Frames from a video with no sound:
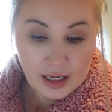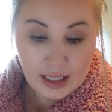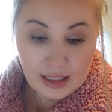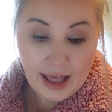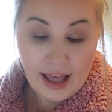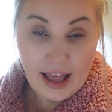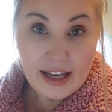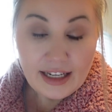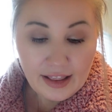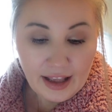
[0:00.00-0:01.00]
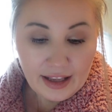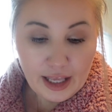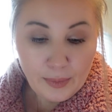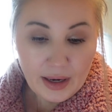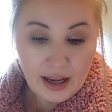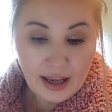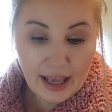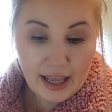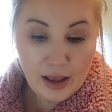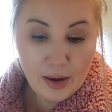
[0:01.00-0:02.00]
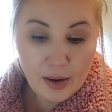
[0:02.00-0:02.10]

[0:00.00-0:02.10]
glad that Kim and I